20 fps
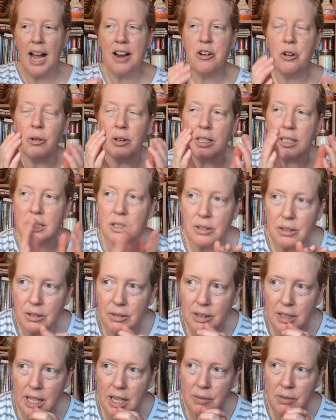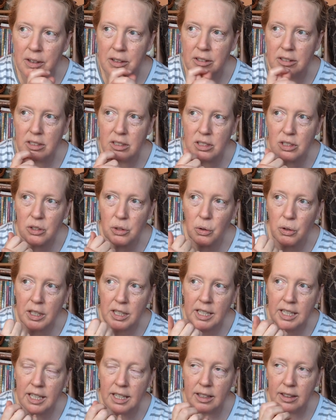I noticed even
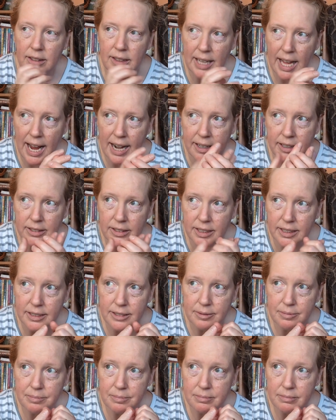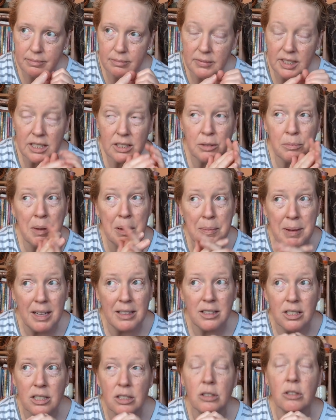soaking it in lanolin. So maybe
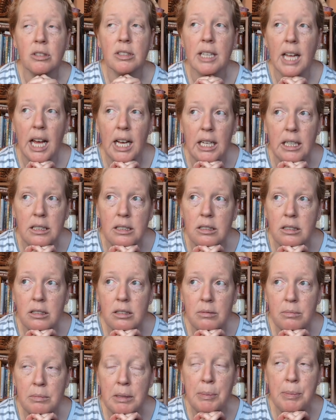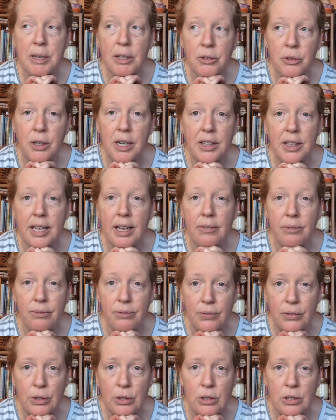I'll just use that. Maybe I'll try that
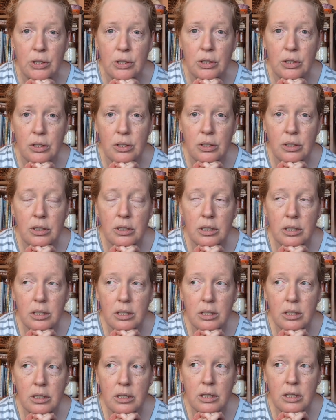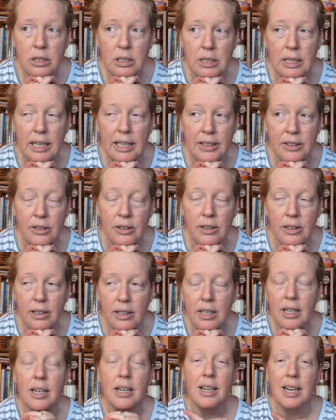first. I know.
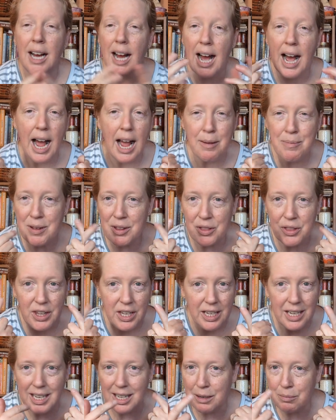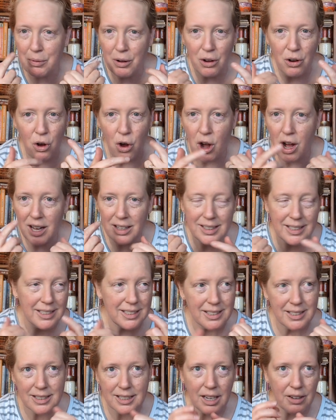I've been thinking about all
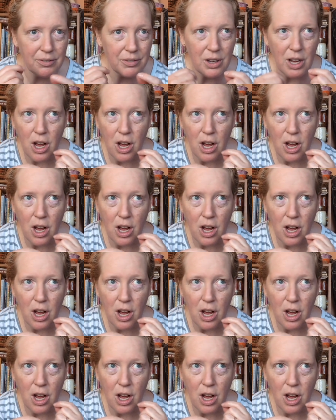this stuff